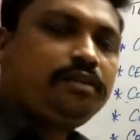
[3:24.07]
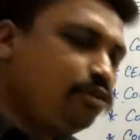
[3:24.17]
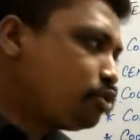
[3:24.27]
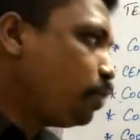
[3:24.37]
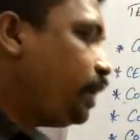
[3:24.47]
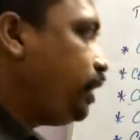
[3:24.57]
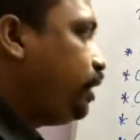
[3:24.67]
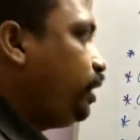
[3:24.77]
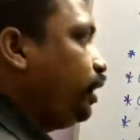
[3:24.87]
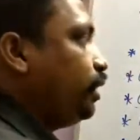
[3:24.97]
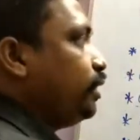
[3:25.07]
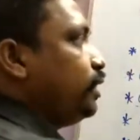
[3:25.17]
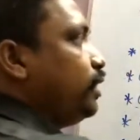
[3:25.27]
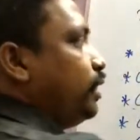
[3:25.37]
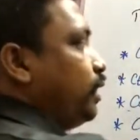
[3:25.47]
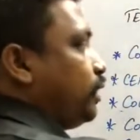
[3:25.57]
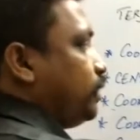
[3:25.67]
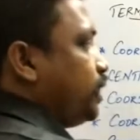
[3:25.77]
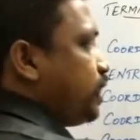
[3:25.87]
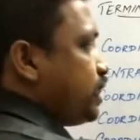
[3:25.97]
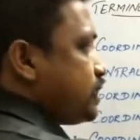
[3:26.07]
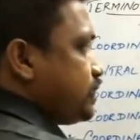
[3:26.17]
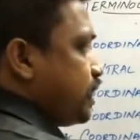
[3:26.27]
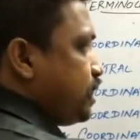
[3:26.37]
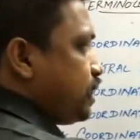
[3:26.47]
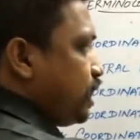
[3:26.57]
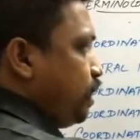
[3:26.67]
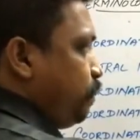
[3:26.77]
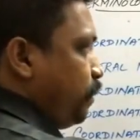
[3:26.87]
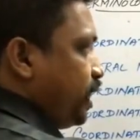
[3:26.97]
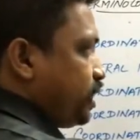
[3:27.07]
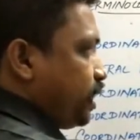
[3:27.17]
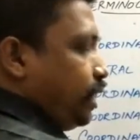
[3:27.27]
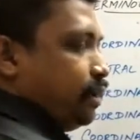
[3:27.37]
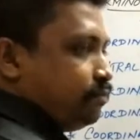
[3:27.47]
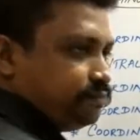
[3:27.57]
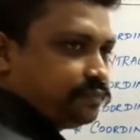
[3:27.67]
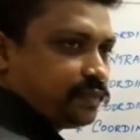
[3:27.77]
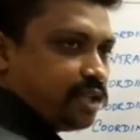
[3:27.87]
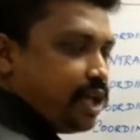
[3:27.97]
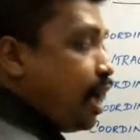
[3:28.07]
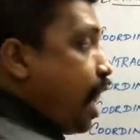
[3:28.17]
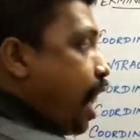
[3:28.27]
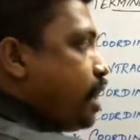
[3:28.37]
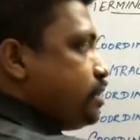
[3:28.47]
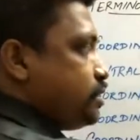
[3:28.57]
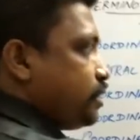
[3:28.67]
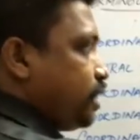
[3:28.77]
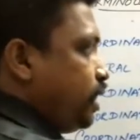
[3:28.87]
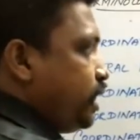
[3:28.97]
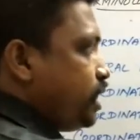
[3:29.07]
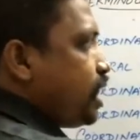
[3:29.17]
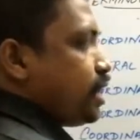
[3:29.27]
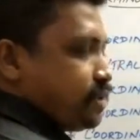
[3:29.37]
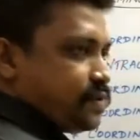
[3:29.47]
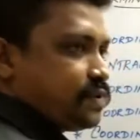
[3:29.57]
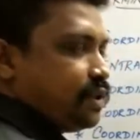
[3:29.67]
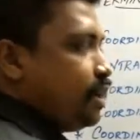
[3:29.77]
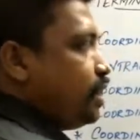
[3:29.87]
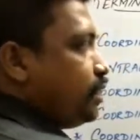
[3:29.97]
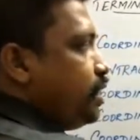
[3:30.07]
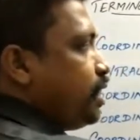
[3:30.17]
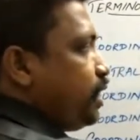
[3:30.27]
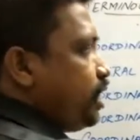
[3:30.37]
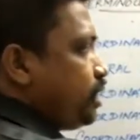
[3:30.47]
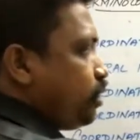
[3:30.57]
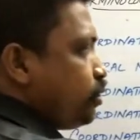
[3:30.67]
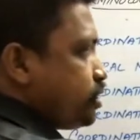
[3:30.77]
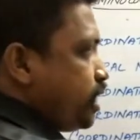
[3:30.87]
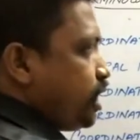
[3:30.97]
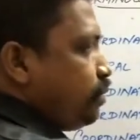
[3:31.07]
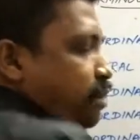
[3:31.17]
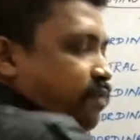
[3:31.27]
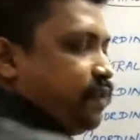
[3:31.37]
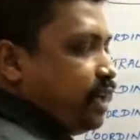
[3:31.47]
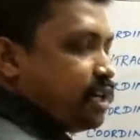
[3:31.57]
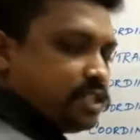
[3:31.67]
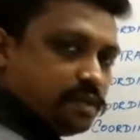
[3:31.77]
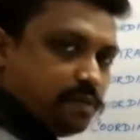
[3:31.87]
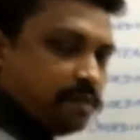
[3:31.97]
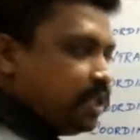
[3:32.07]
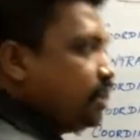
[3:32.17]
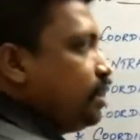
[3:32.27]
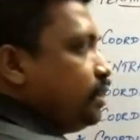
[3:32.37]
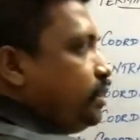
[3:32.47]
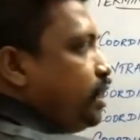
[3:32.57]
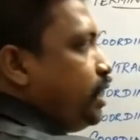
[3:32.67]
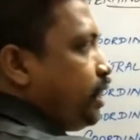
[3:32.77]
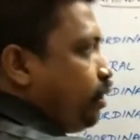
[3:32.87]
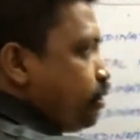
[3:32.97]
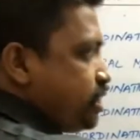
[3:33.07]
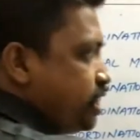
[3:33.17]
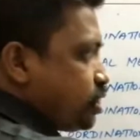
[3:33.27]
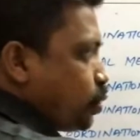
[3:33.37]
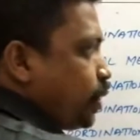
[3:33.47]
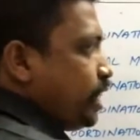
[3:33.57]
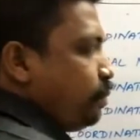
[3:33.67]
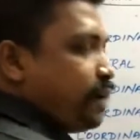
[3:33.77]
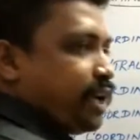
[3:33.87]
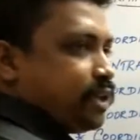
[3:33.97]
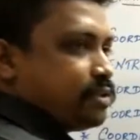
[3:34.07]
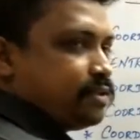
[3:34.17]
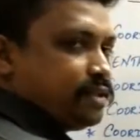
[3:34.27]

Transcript: Usually the central metal and the ligands, they are enclosed, n number of ligands it may be, they are enclosed in a square bracket.